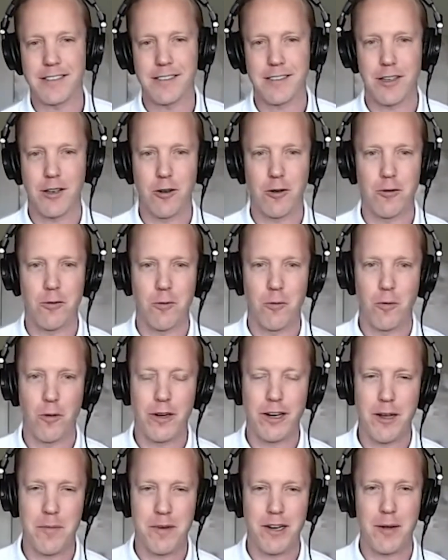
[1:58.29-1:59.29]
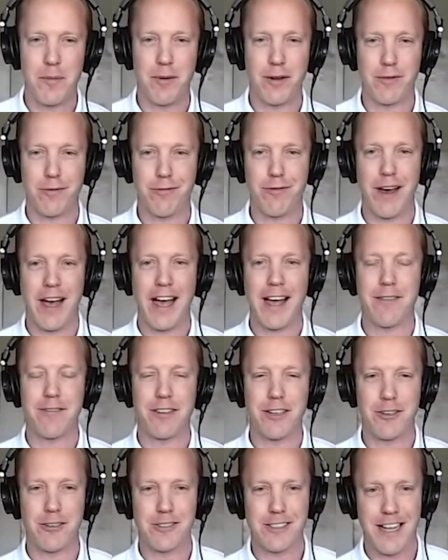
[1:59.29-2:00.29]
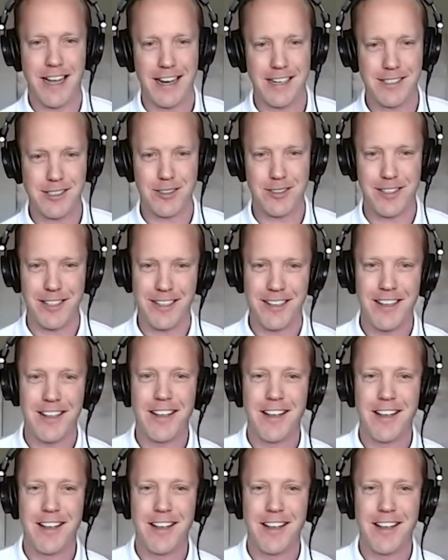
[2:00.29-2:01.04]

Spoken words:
So we're coming up on 5 years, actually,